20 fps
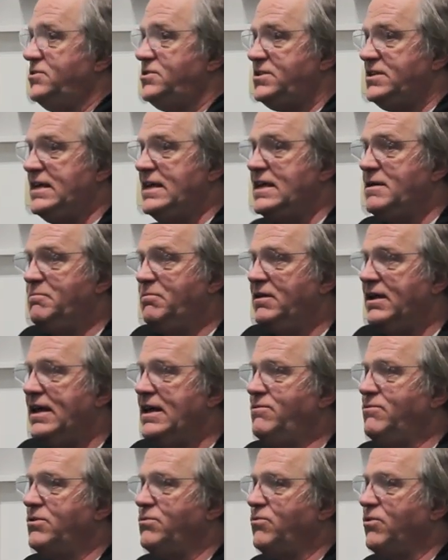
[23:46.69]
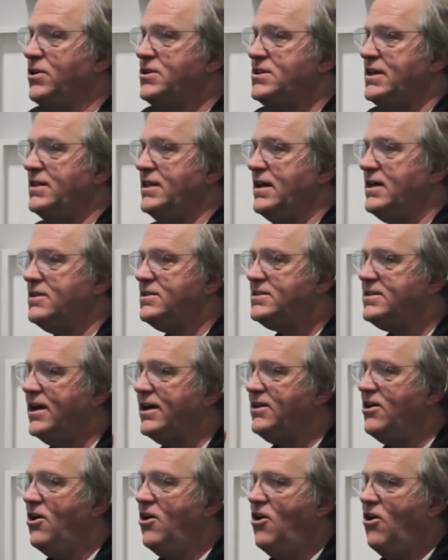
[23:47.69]
you see him playing with words on the other
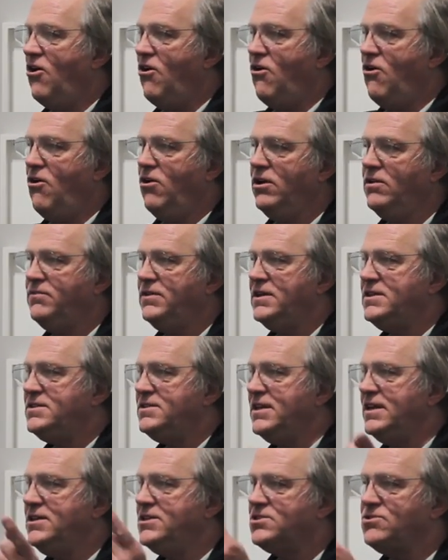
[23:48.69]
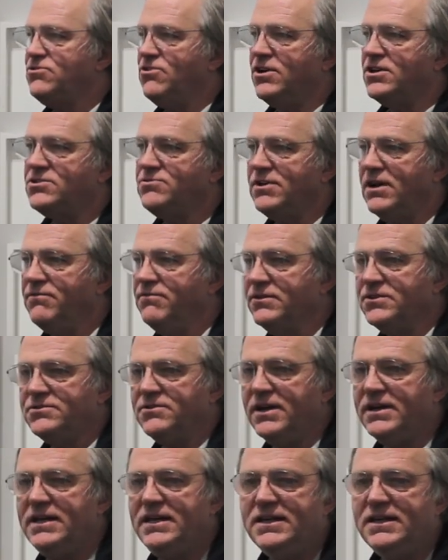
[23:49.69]
side, all of these things cross-reference, right?